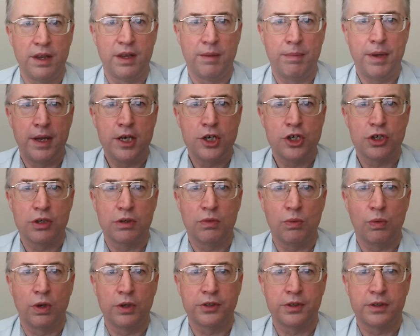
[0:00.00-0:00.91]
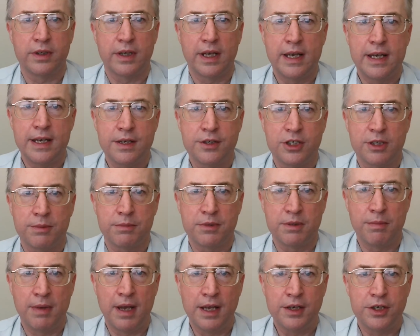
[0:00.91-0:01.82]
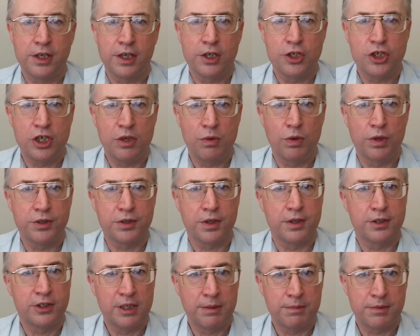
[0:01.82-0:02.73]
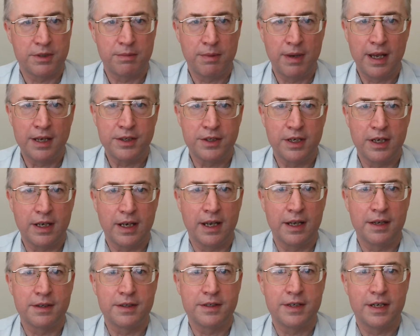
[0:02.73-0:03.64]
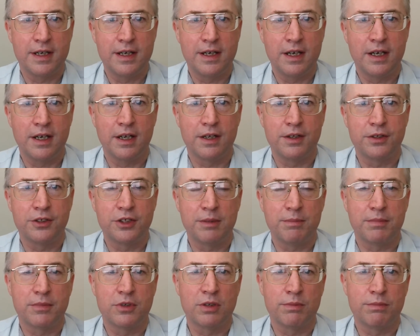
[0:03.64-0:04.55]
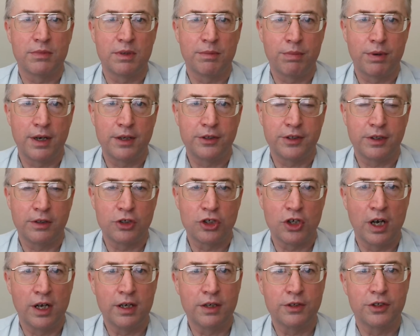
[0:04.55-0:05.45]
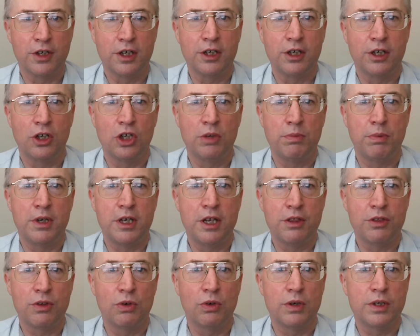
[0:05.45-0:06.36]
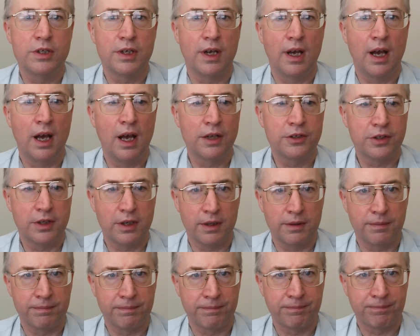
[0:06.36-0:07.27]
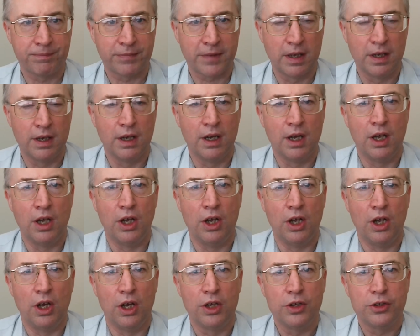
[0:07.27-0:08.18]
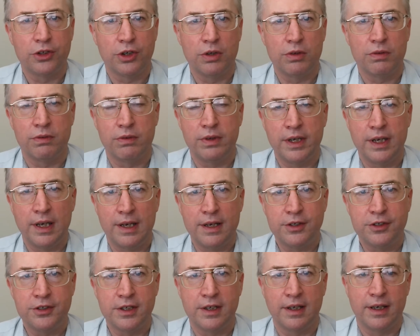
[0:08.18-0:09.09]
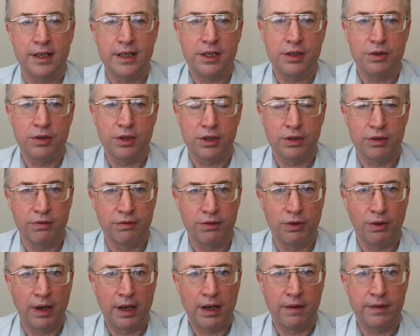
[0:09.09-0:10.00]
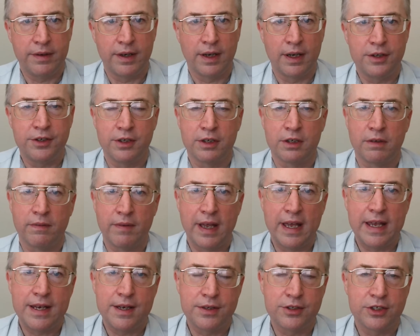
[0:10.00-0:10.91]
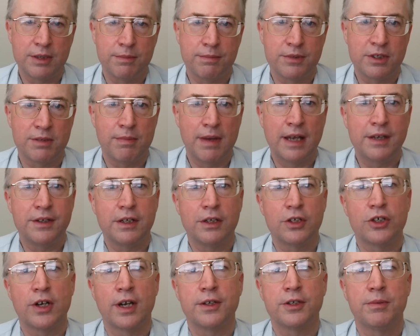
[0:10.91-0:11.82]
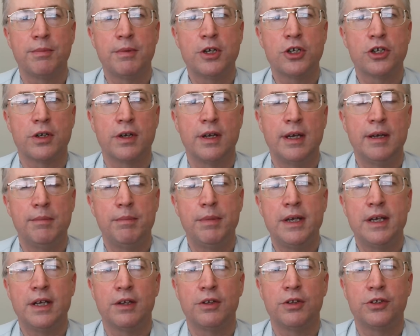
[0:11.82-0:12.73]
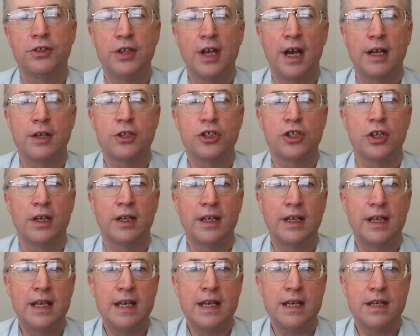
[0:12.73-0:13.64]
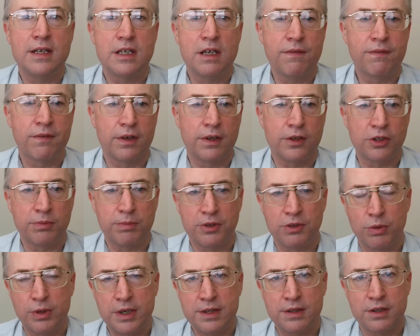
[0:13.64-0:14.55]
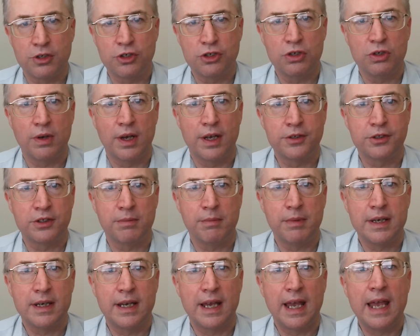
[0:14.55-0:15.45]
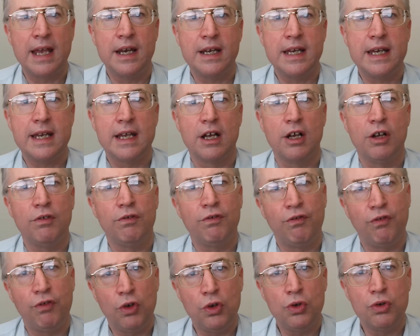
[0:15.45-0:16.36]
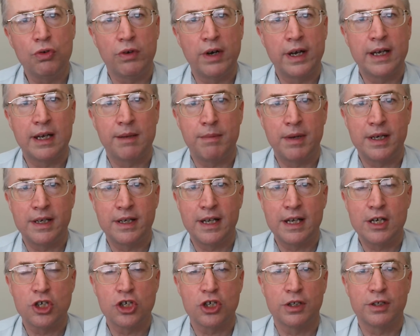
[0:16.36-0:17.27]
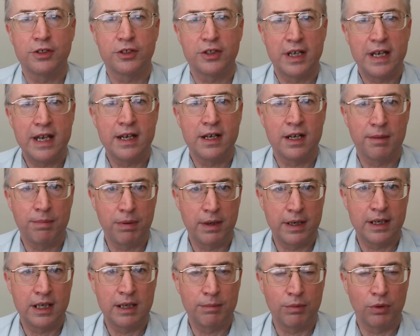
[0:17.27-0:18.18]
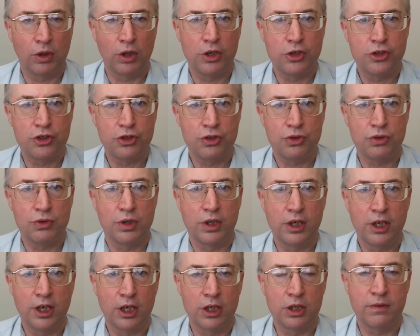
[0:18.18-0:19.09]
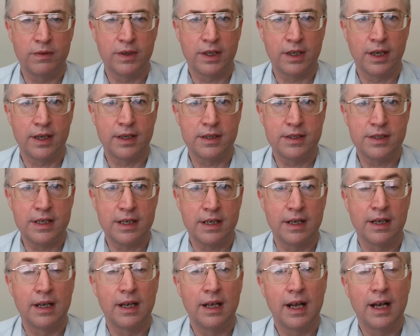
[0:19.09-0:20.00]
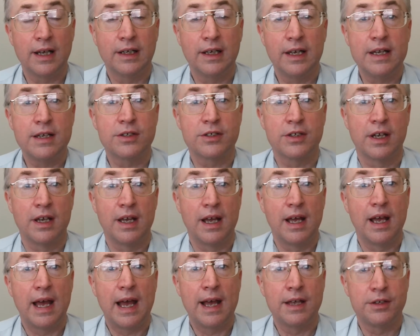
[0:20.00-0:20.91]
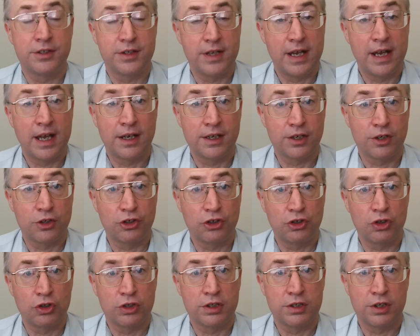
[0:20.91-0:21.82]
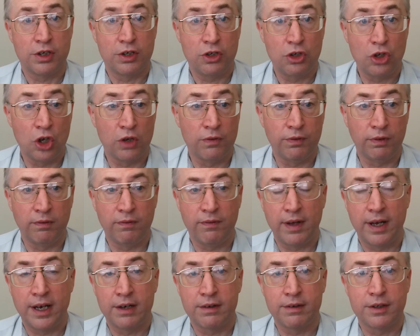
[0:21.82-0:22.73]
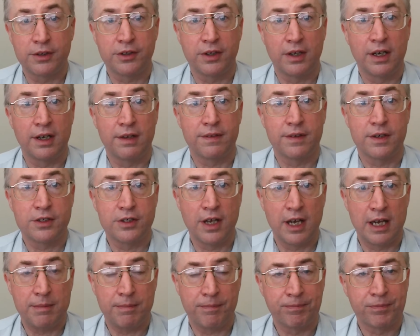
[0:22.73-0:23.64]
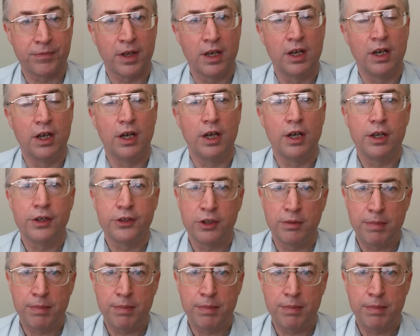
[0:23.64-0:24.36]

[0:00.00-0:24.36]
The patient wasn't asymptomatic, she was symptomatic and taking symptom-repressing drugs, and nobody thought to ask her. So realistically you can rule out the idea of asymptomatic transmission being such a key difference between the two as to make any recommendations inapplicable to, at least as they understood the novel virus at the time. So